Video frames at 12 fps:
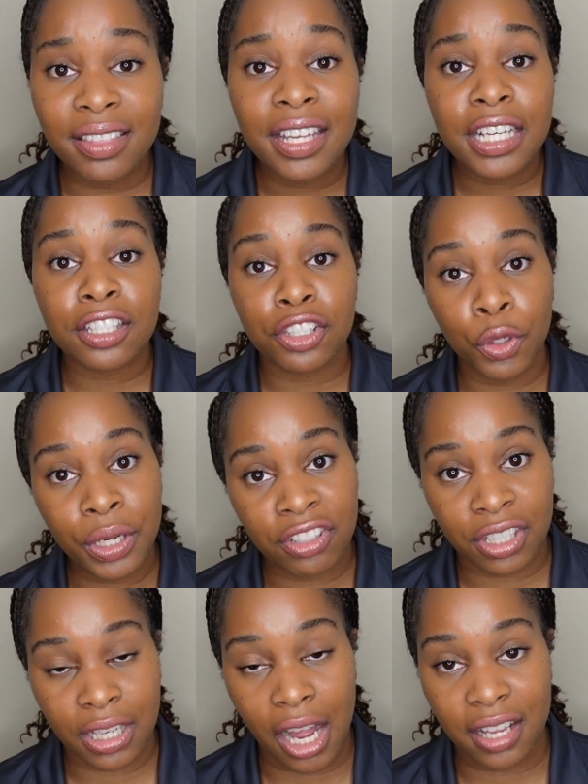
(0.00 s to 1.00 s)
then the student
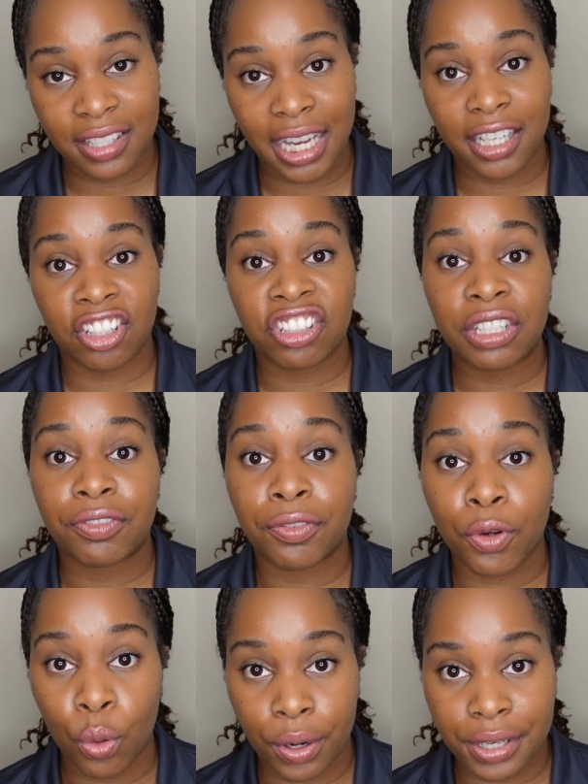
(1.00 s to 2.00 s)
should contact the chief
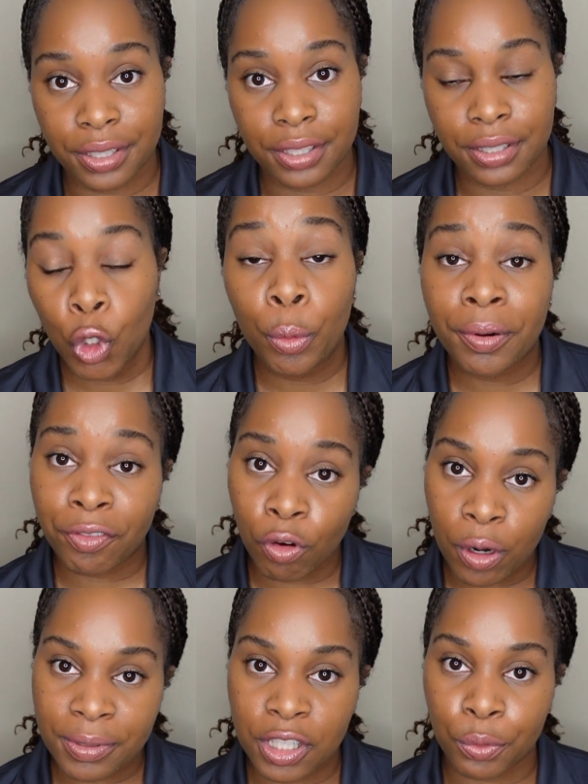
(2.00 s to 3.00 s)
of course, who
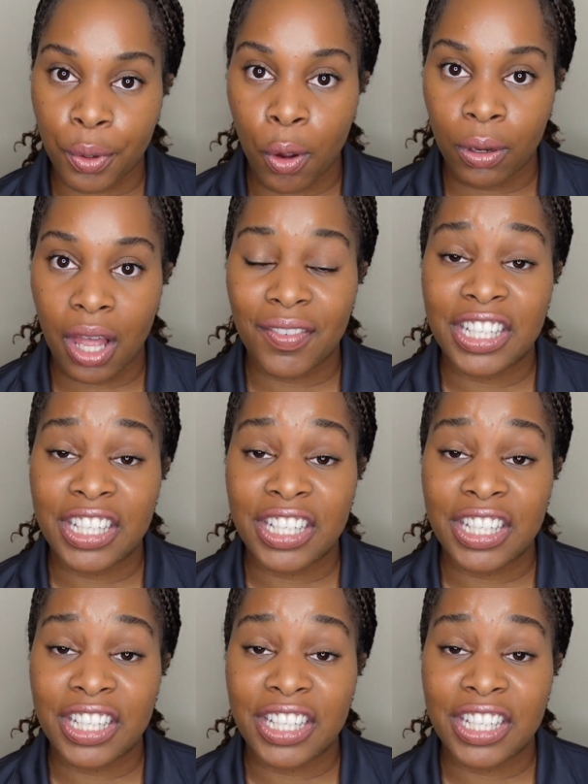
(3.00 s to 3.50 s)
performs the role of a